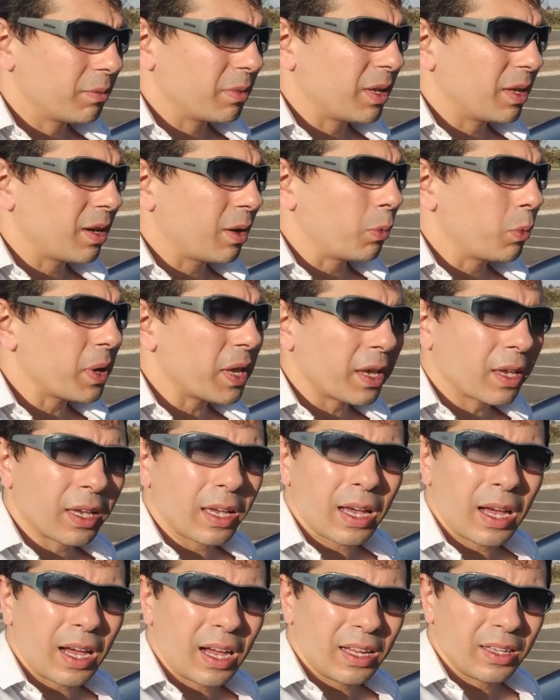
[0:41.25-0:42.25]
in a week,
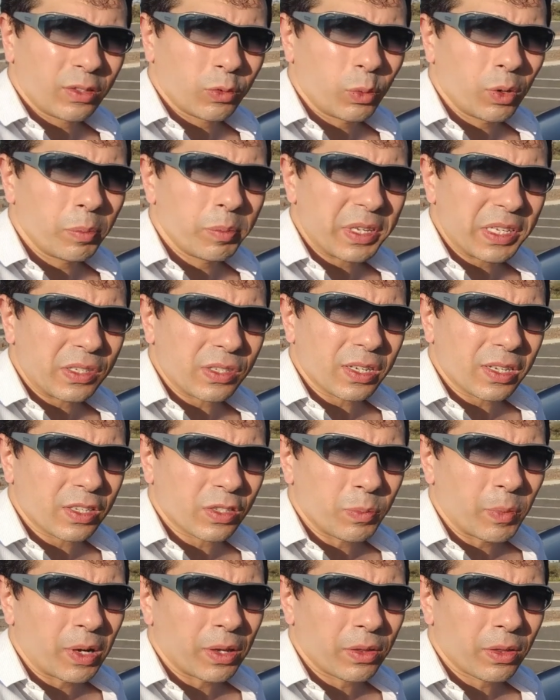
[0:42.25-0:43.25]
it will be
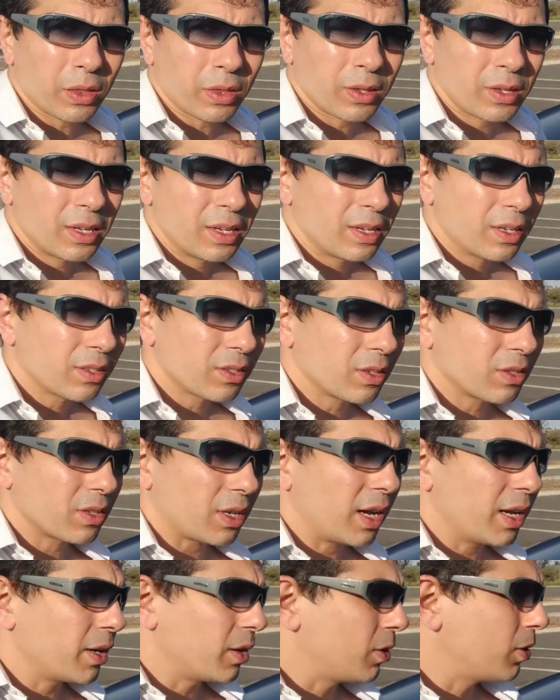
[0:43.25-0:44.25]
6 months since
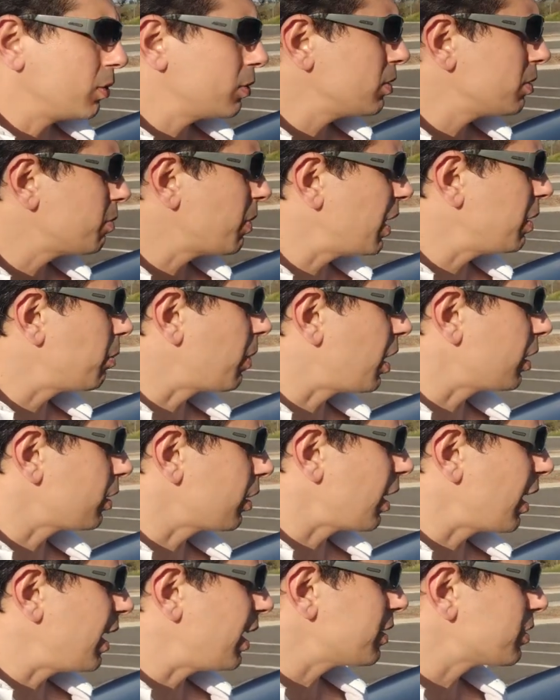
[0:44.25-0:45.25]
I owned my
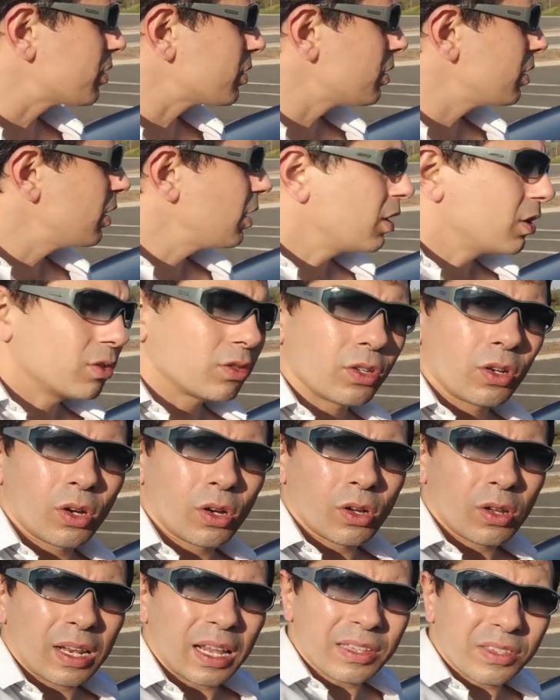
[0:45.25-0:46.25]
Model S.
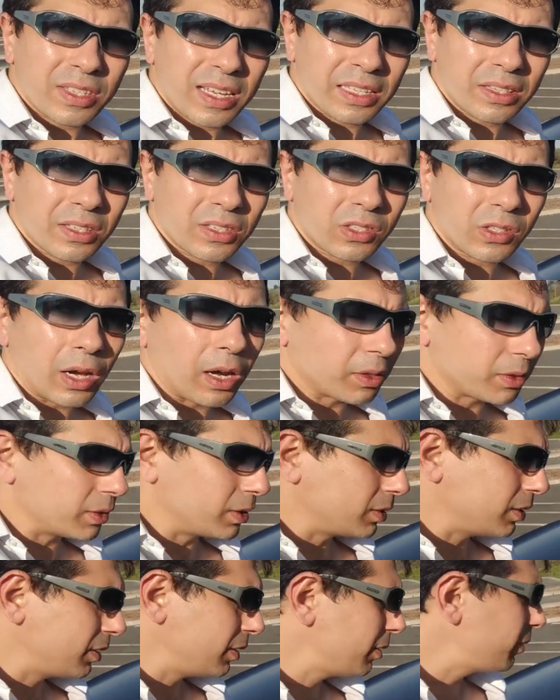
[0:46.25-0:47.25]
So let's get this started.